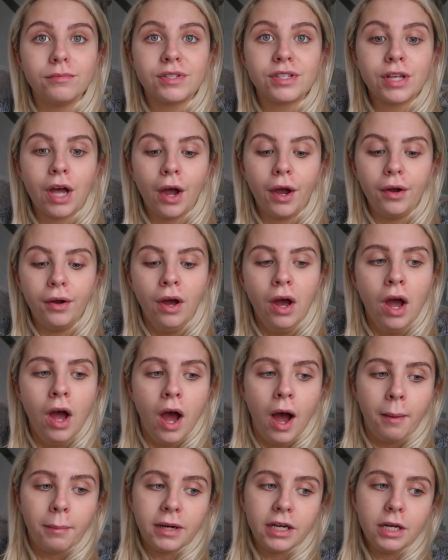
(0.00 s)
So I'm
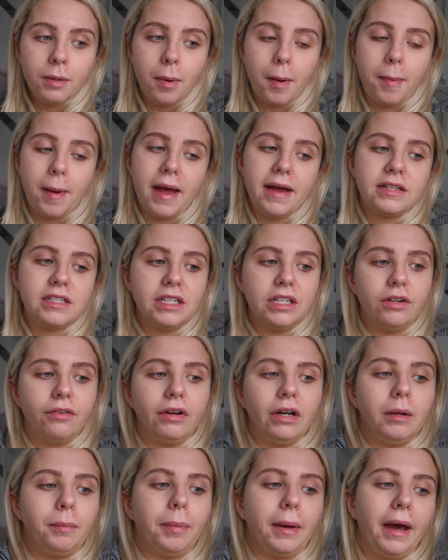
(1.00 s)
going to prepare dinner
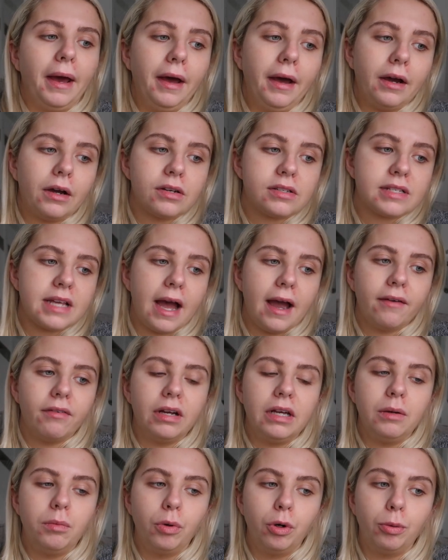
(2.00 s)
in a bit, because
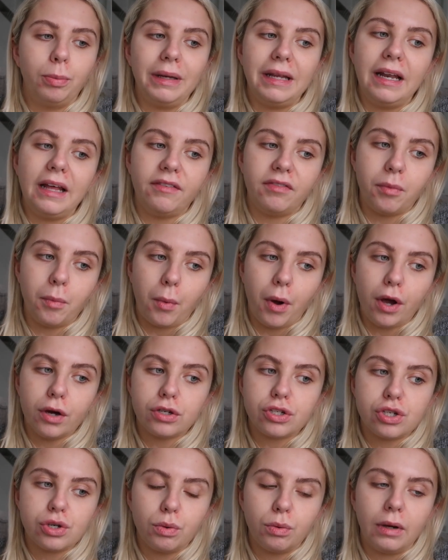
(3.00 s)
Harry will be leaving
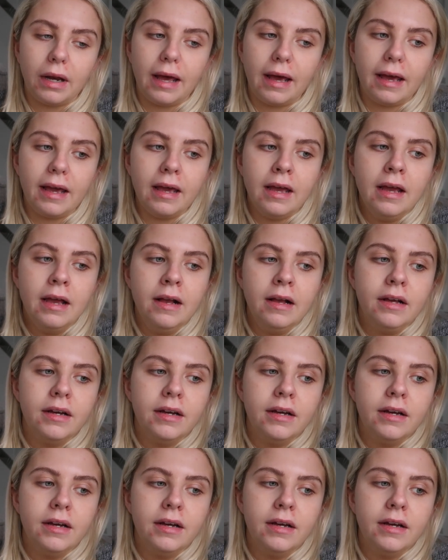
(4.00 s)
work shortly.